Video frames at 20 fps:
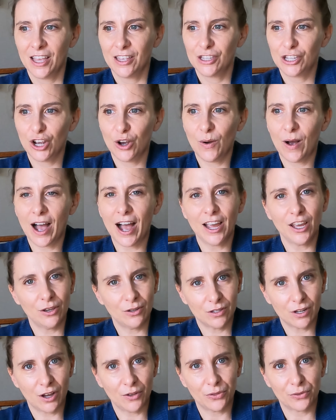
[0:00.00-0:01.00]
So I
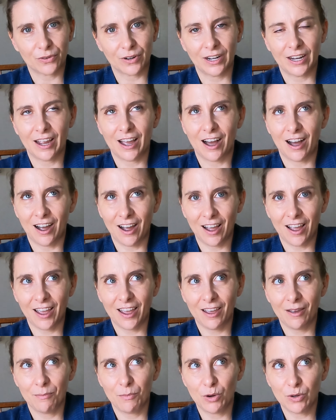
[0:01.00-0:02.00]
used all three.
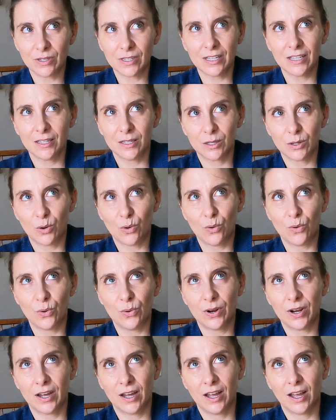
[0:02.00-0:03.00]
I mostly
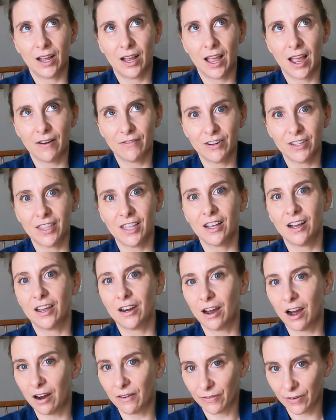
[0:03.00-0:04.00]
sold everything
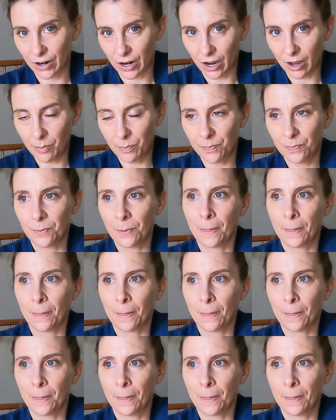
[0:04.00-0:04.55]
on OfferUp,